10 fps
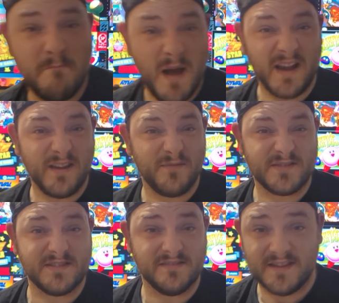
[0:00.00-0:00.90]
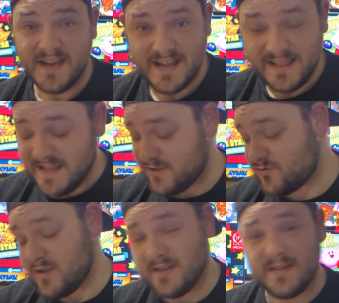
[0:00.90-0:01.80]
magnificent.
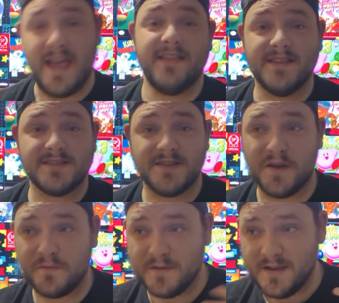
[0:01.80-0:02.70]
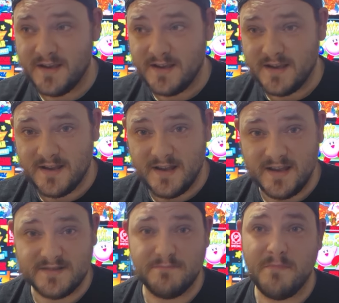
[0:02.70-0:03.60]
Literally getting this stuff
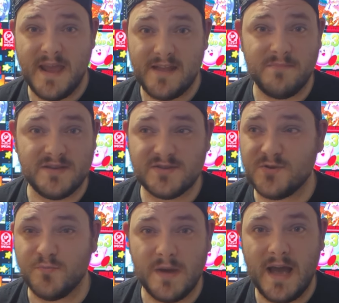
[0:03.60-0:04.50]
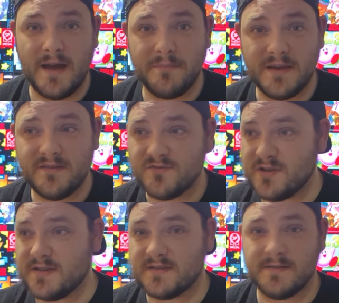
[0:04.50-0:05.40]
has made me super happy.
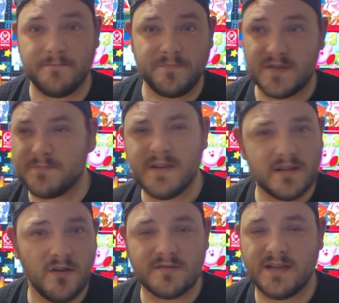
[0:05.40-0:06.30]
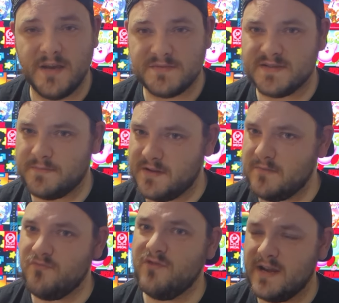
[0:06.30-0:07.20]
It's been a long time since I've
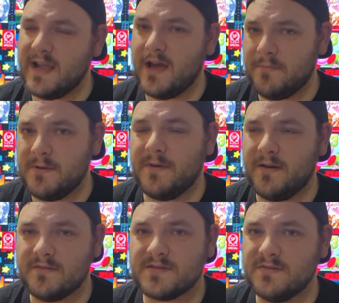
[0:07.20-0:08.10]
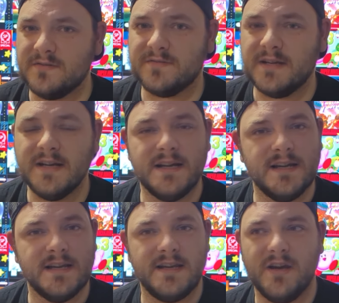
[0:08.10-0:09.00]
been really happy about sort of,
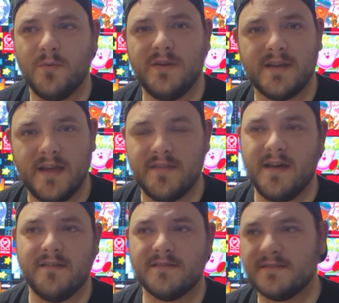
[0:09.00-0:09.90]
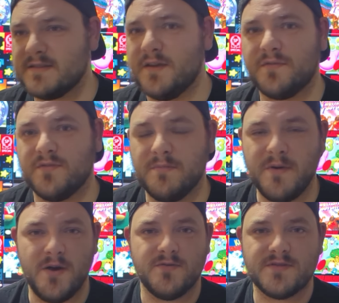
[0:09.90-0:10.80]
when you get that stuff through the
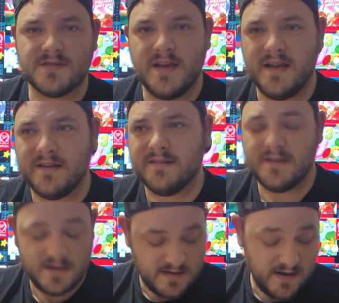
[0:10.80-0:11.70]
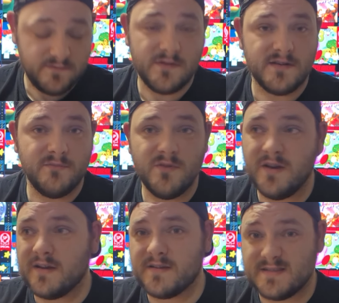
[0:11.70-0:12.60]
post, and everyone in
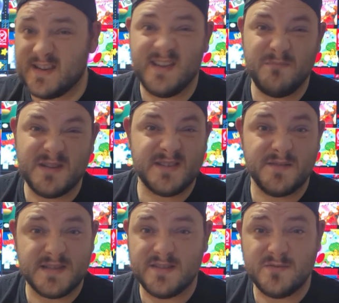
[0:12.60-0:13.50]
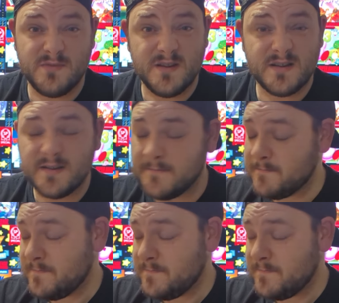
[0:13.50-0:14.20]
work, because I get my stuff sent to work,